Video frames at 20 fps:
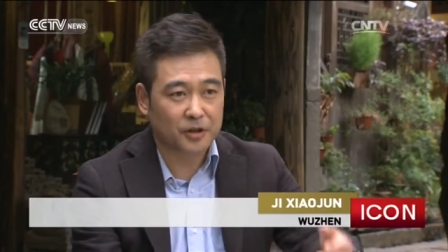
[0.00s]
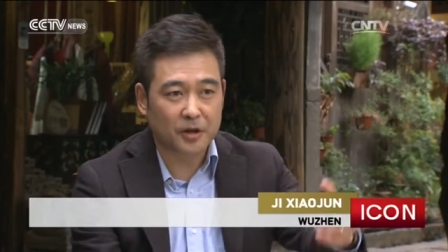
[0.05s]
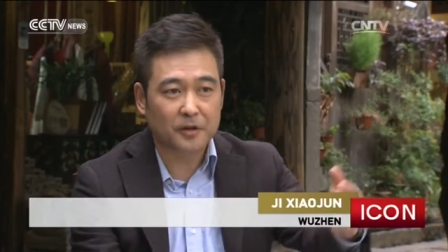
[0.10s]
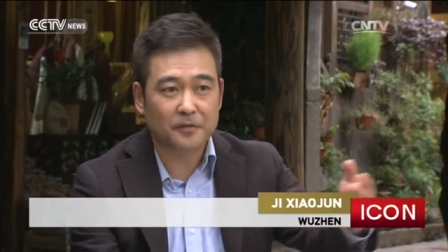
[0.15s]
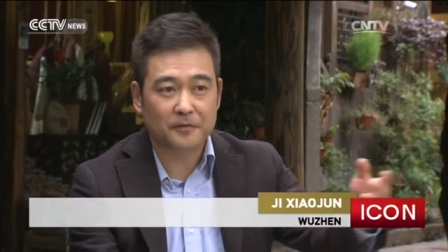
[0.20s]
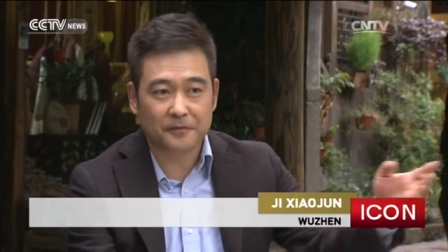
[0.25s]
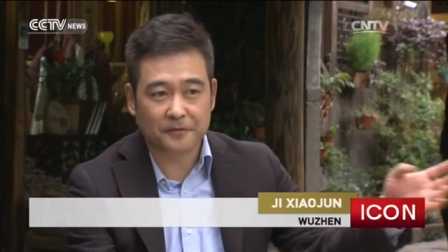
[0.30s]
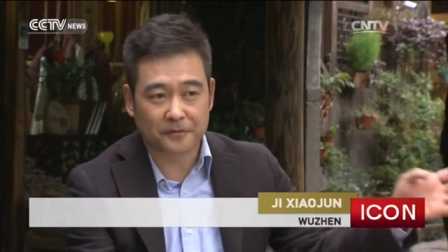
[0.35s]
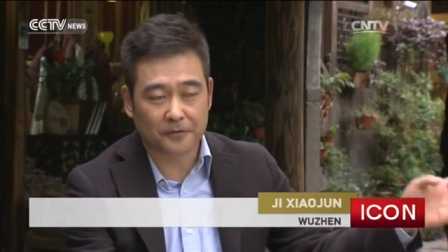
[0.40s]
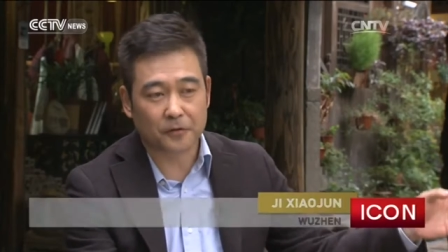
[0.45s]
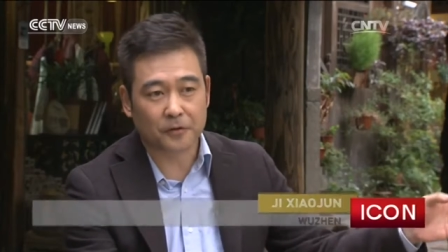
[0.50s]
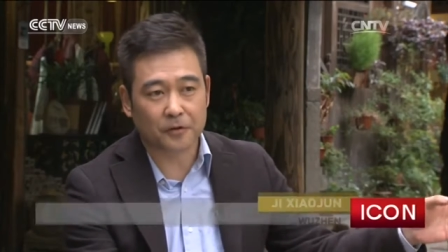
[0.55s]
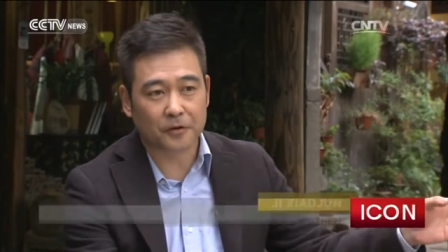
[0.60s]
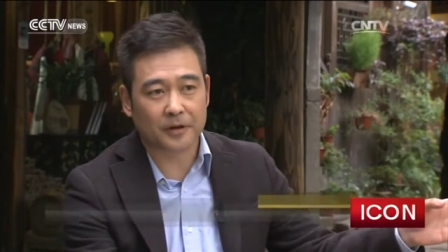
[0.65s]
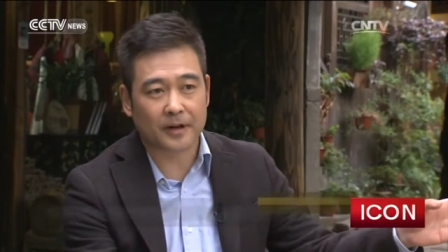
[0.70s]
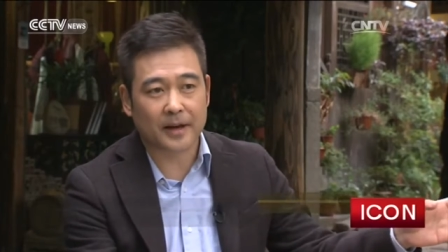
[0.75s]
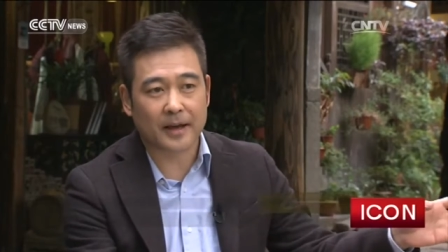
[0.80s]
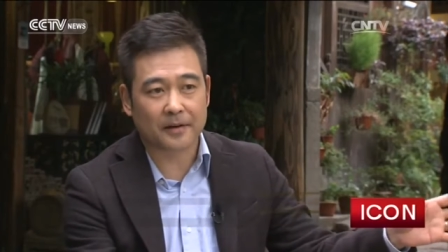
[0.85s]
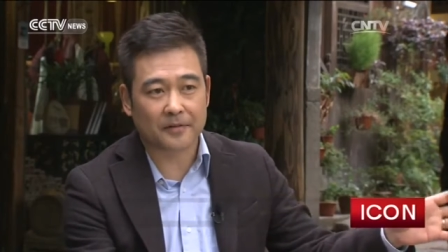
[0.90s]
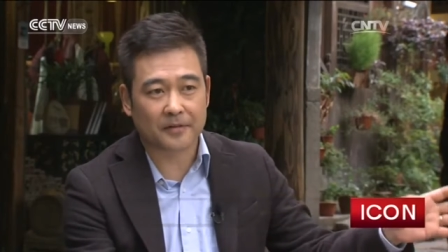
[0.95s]
known
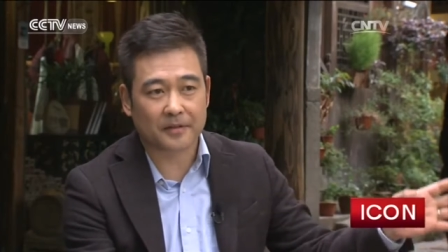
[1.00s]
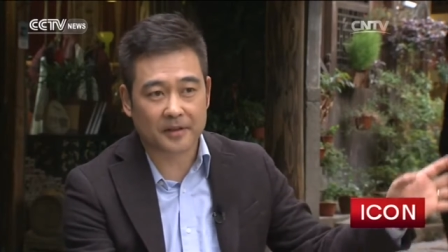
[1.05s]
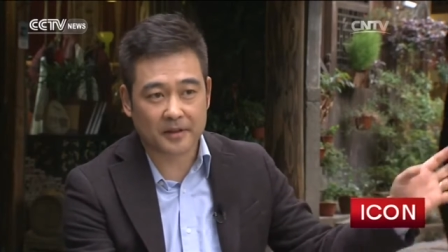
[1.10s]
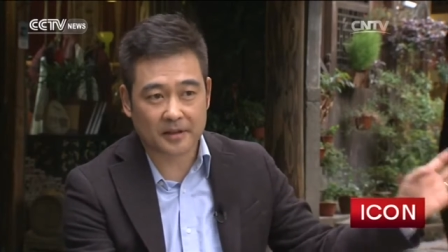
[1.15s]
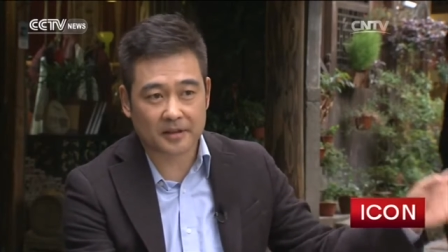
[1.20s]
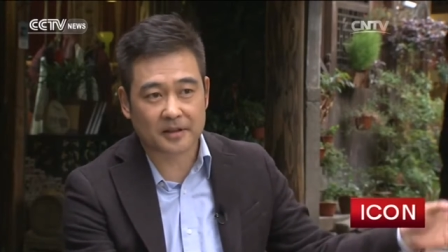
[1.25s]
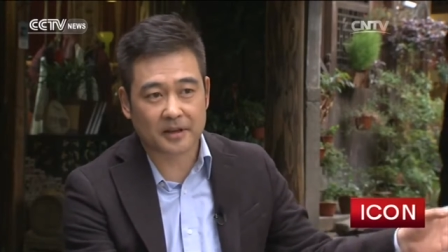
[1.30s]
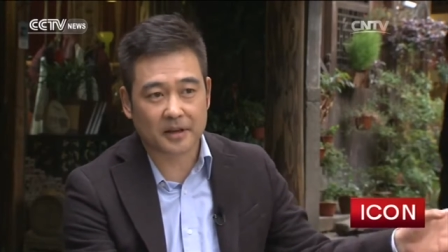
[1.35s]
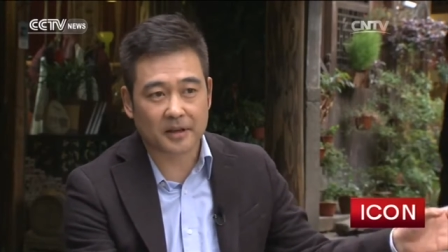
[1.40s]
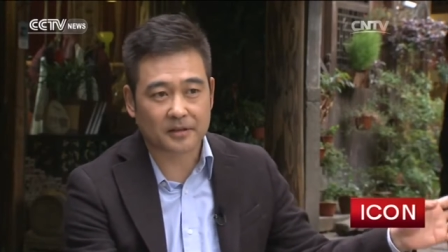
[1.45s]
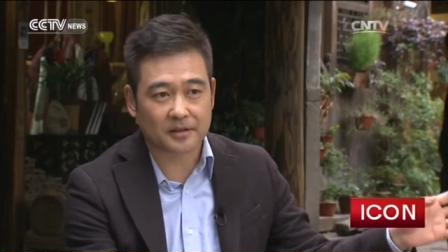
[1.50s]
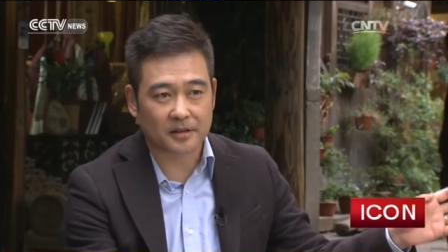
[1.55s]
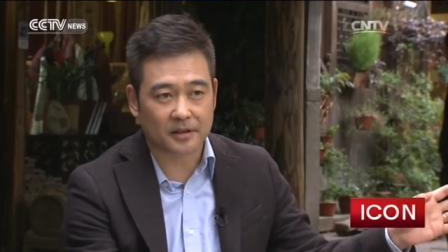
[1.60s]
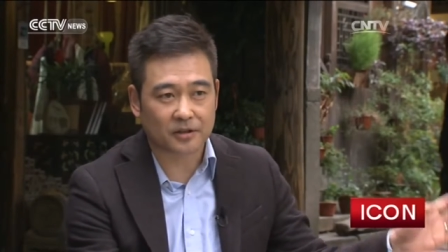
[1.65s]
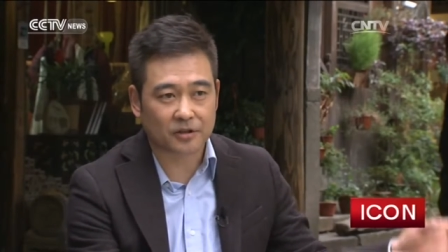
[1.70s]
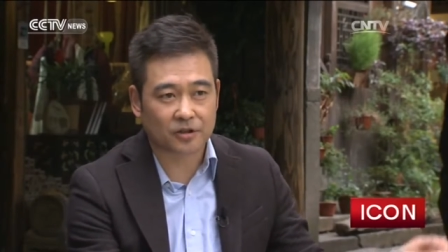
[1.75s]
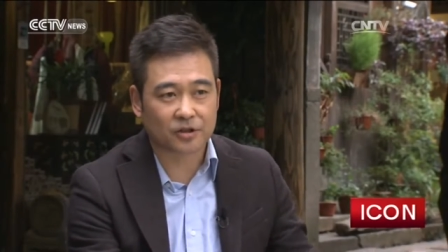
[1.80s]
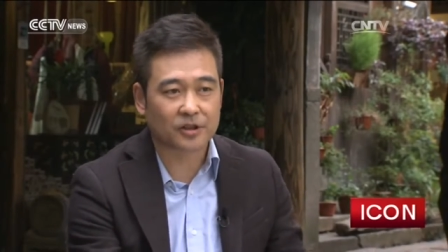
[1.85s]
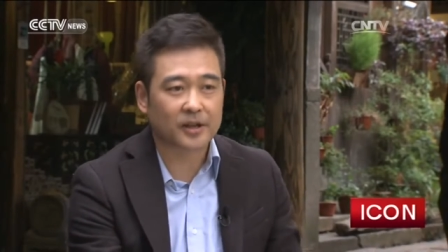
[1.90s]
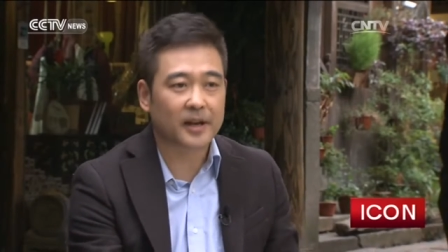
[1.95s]
for now these days
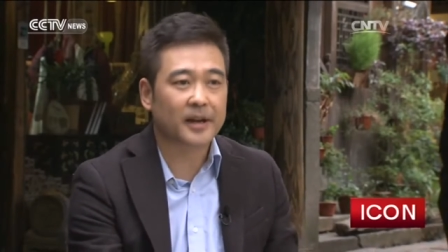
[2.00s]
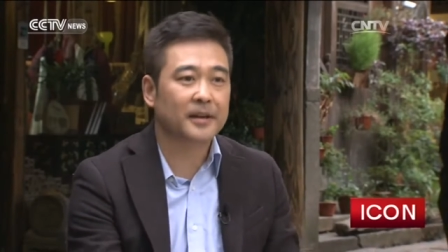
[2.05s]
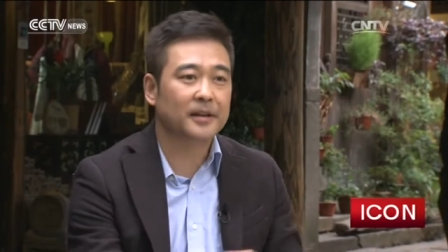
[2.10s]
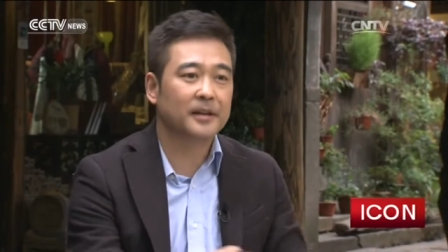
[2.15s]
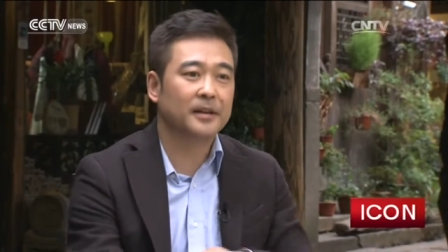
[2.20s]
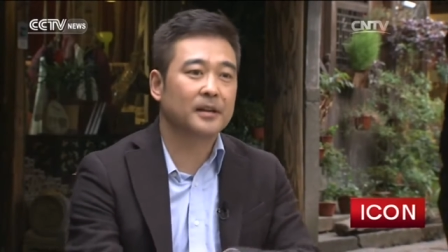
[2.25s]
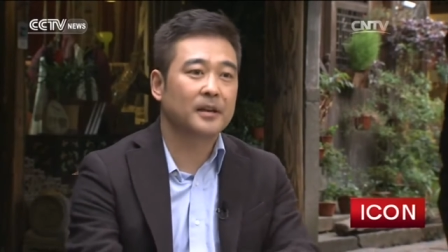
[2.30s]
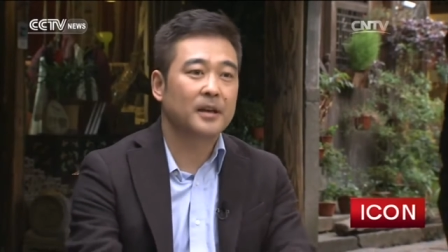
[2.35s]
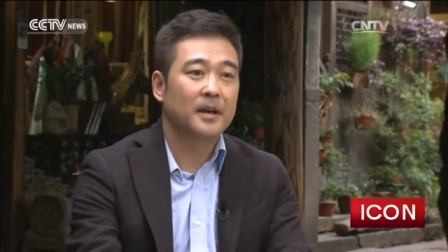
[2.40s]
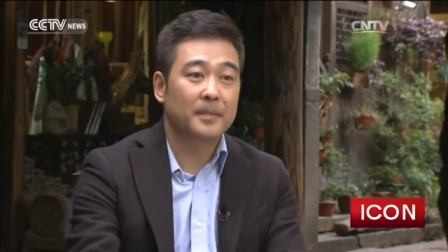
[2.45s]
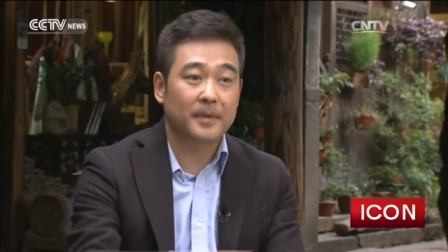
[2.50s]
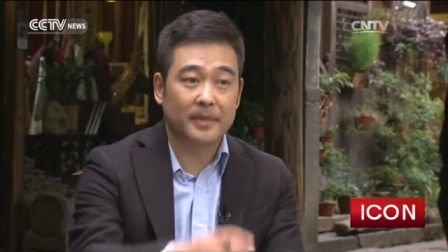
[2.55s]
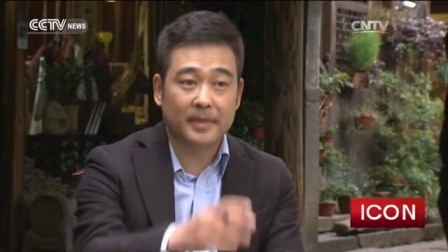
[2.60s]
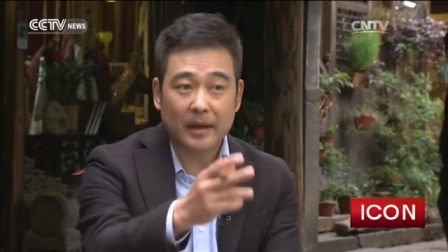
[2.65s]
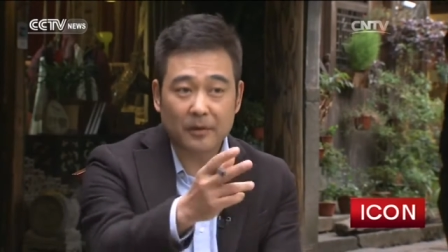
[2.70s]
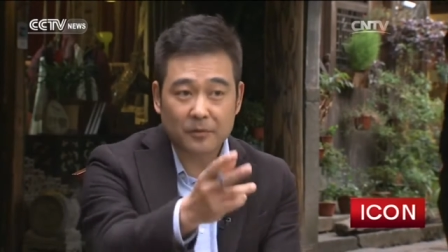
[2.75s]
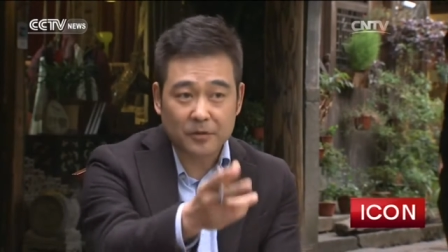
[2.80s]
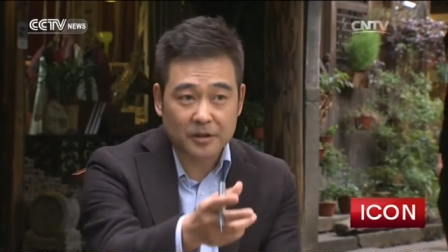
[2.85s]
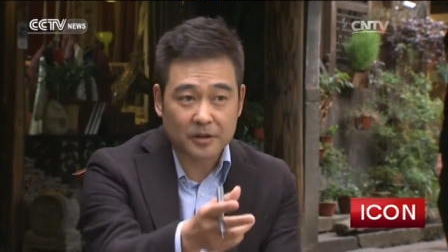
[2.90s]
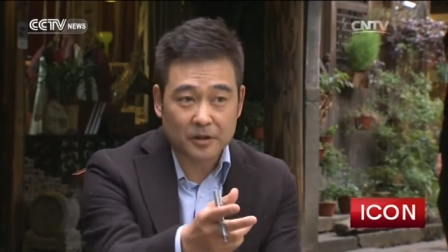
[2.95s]
in China, but
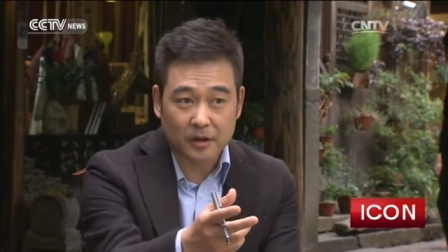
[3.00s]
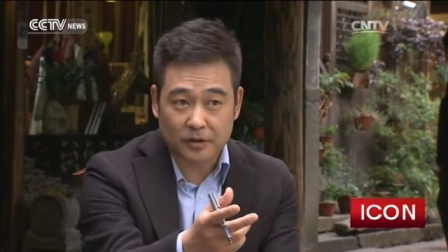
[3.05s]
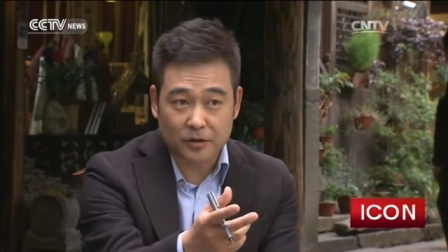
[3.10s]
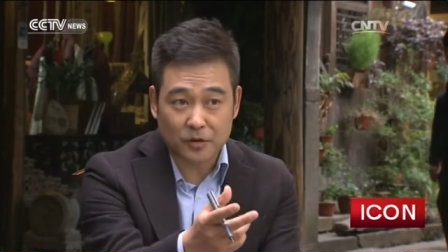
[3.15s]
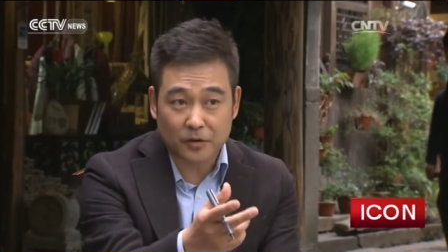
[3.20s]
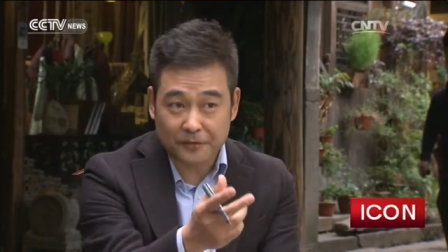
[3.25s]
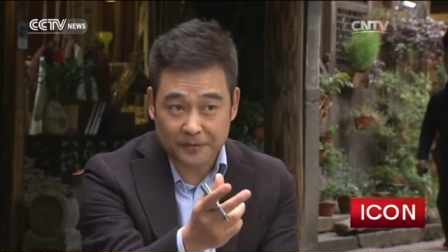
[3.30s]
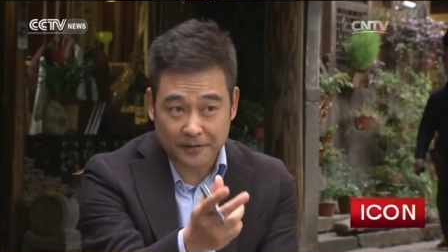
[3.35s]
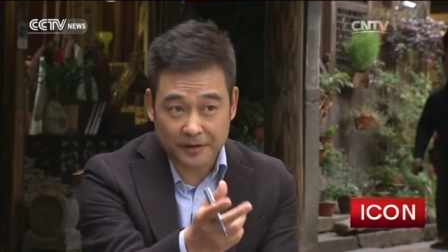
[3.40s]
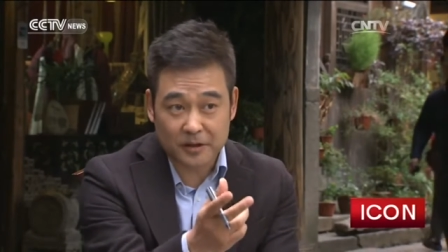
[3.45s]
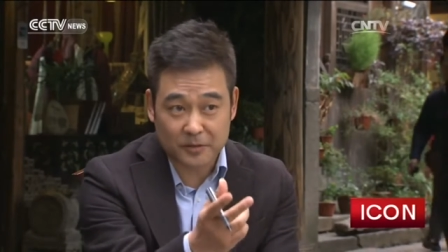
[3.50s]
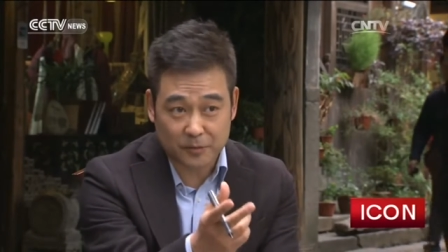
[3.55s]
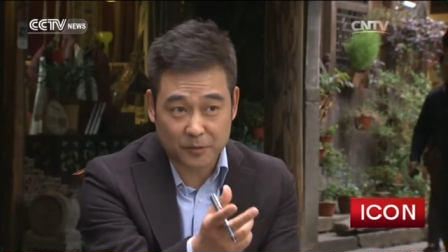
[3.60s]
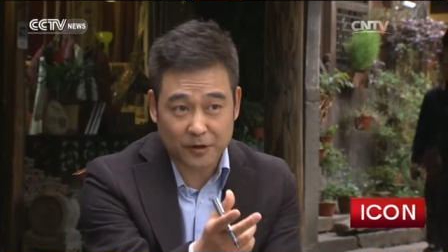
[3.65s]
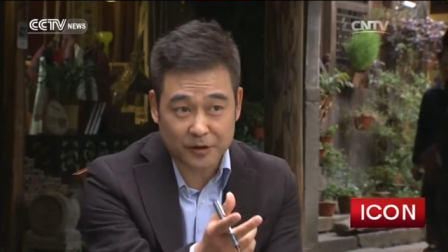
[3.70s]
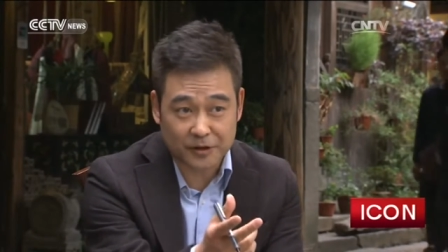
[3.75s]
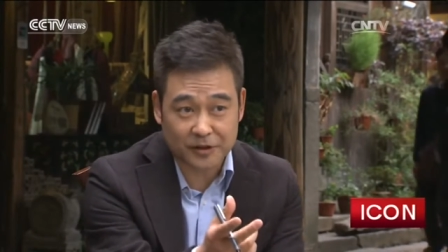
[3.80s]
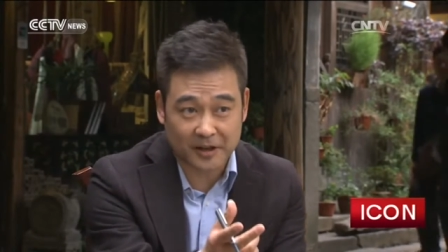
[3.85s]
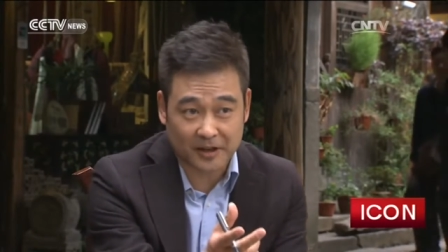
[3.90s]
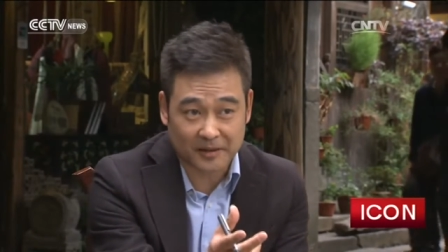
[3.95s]
that was not your first
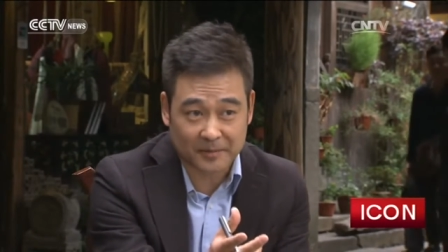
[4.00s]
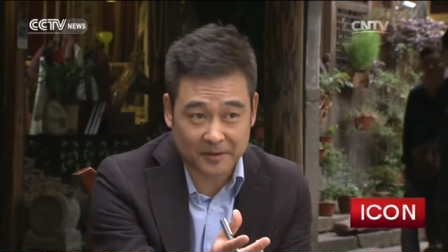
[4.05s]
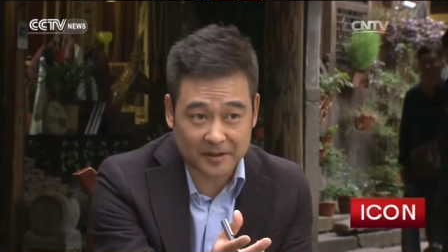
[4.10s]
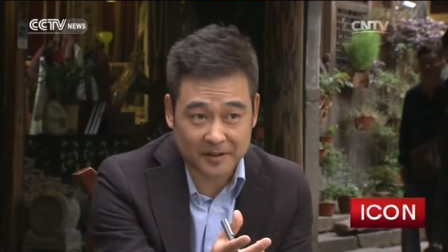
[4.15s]
project,